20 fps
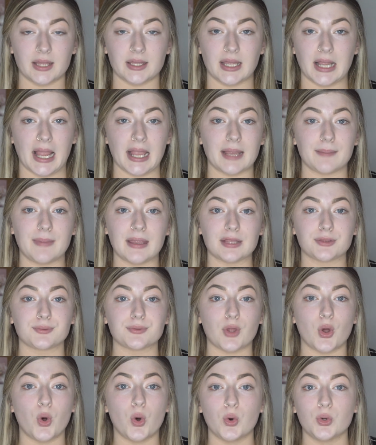Like, I can make it through
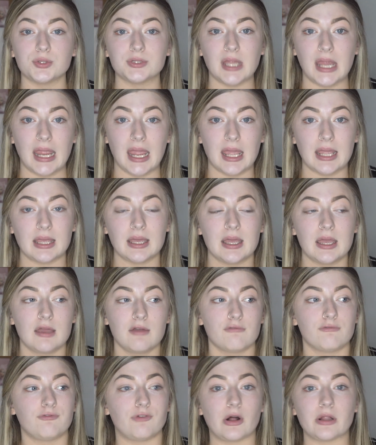the whole day,
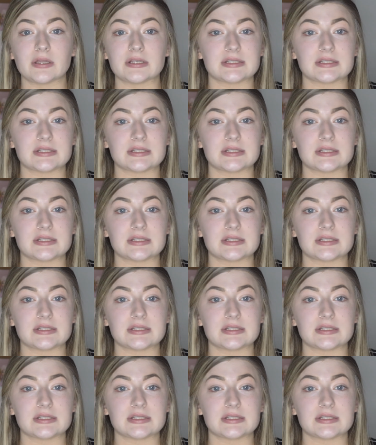fall